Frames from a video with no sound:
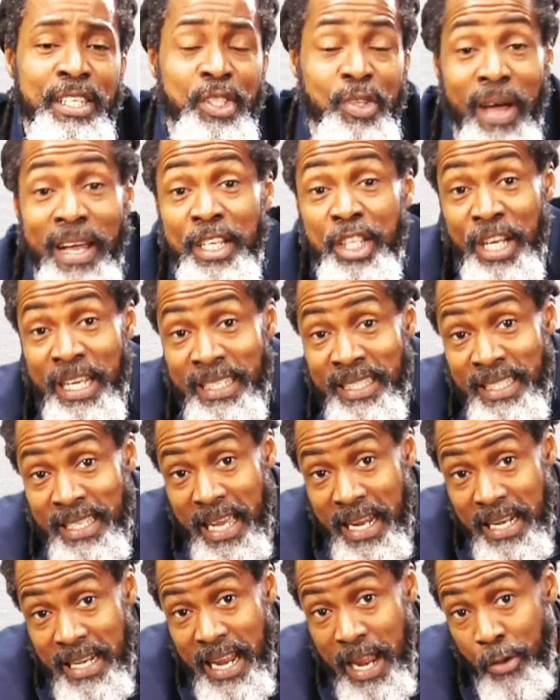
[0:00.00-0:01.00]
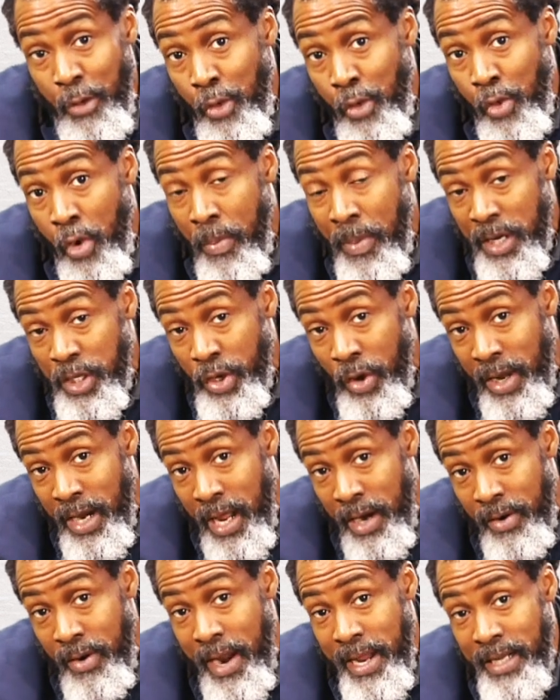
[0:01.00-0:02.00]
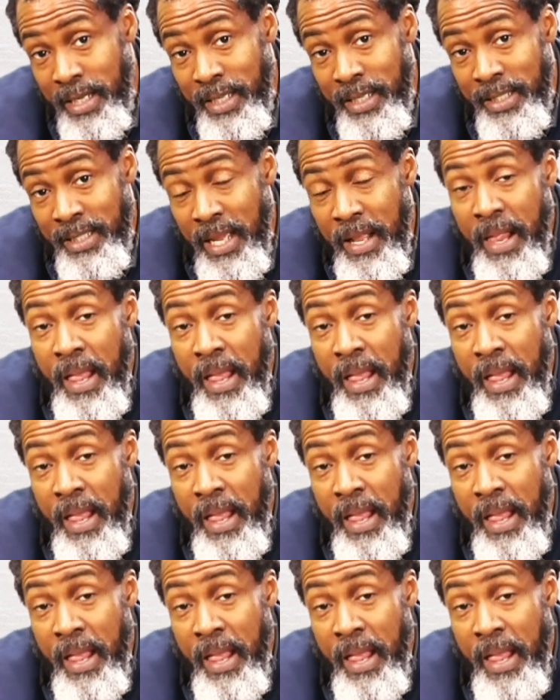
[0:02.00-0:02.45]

So I just said that rheumatoid arthritis